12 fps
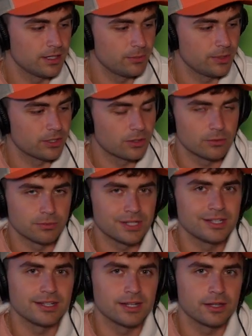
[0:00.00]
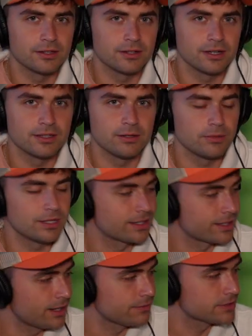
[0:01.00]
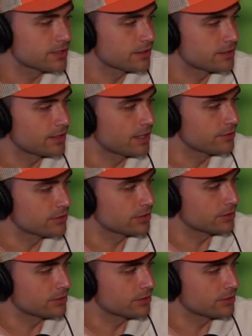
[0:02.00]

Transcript: And we can all read together and then we can conversate together.